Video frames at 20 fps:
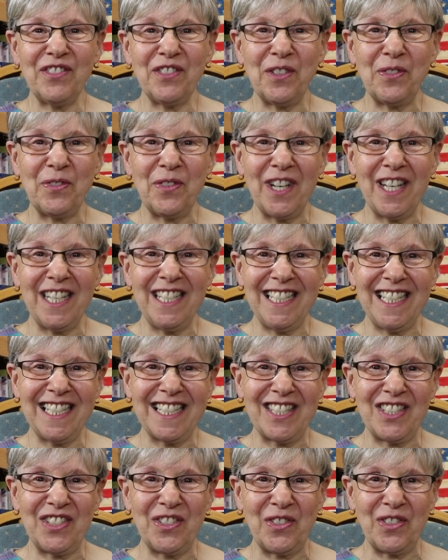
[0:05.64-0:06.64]
everyone,
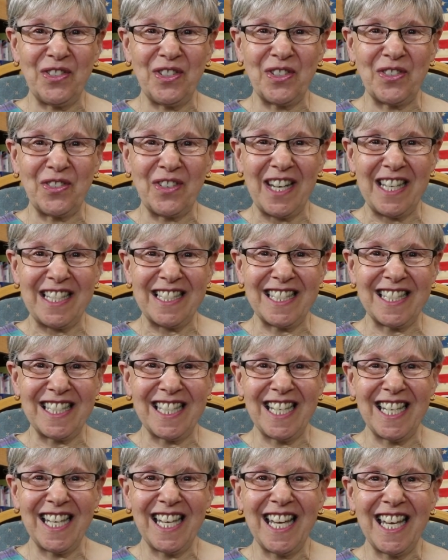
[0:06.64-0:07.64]
it's Nona Grace,
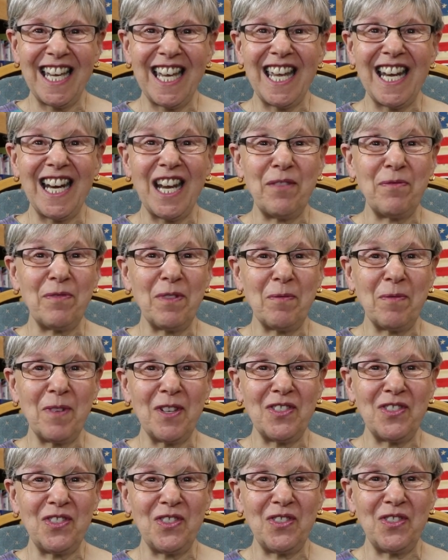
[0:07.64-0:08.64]
and I'm from
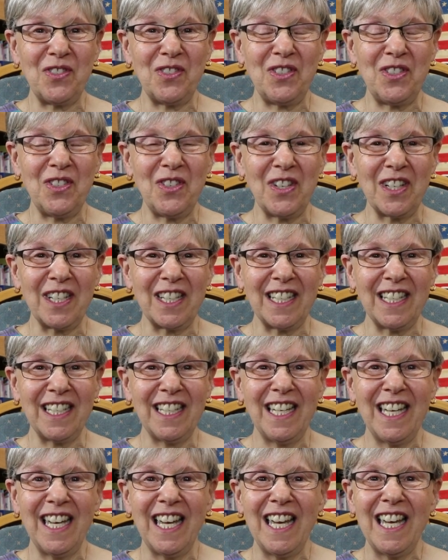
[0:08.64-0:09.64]
Western New York.
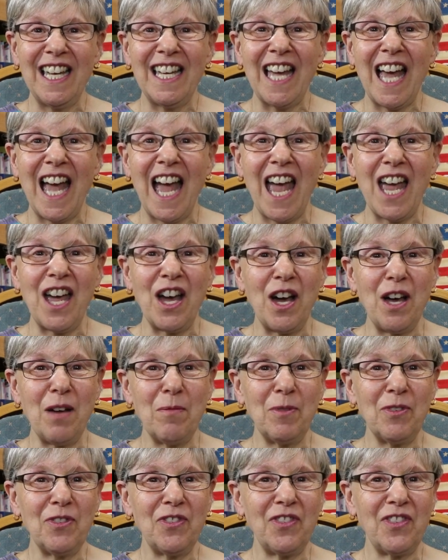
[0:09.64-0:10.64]
I
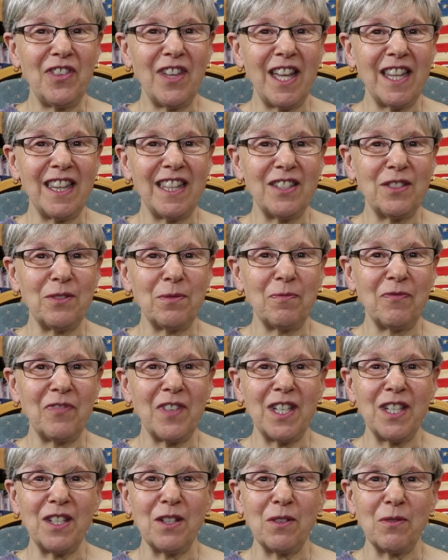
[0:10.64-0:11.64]
almost thought this
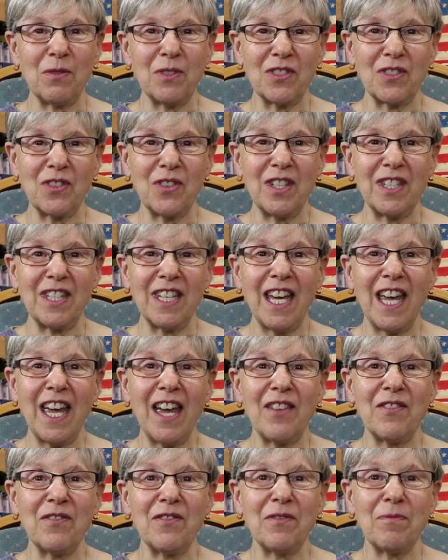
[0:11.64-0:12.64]
video was going to
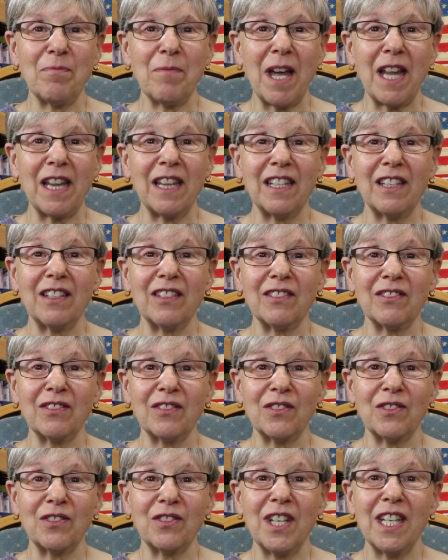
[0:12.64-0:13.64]
have my little
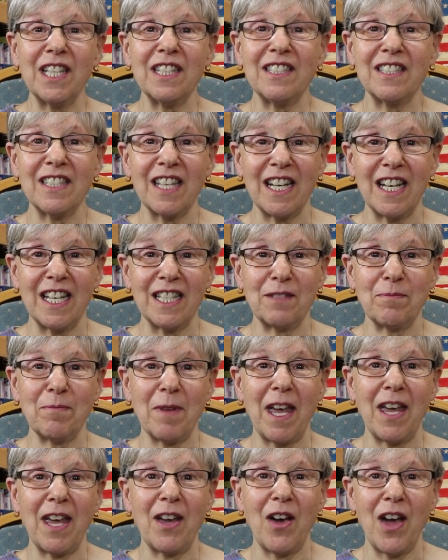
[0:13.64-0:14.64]
grandson as
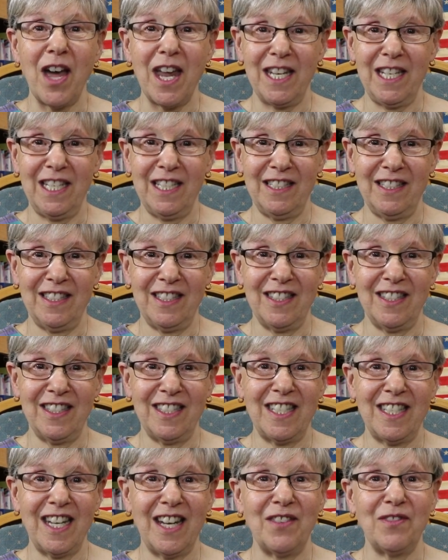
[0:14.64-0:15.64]
my audience
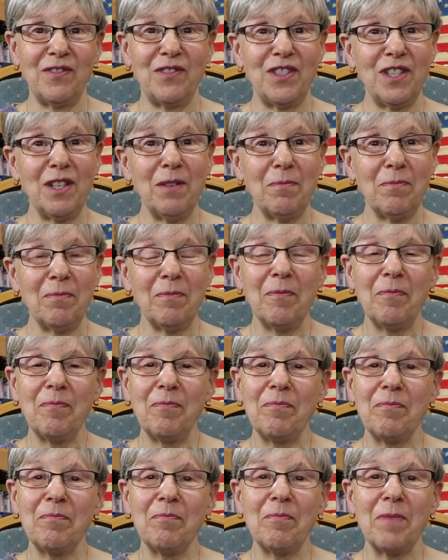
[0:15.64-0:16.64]
instead of Jim,
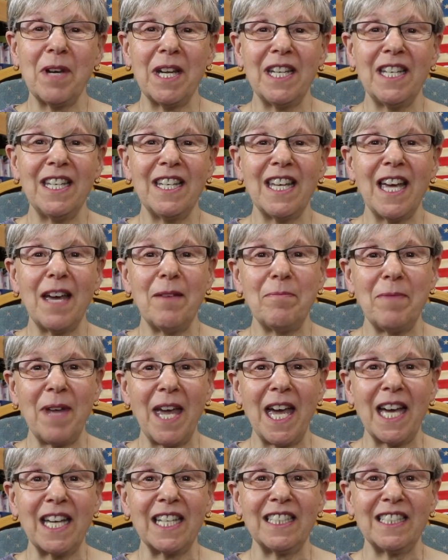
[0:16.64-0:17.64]
but he got
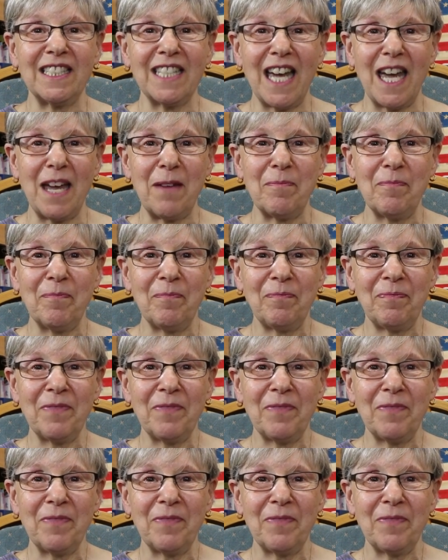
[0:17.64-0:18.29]
back in time.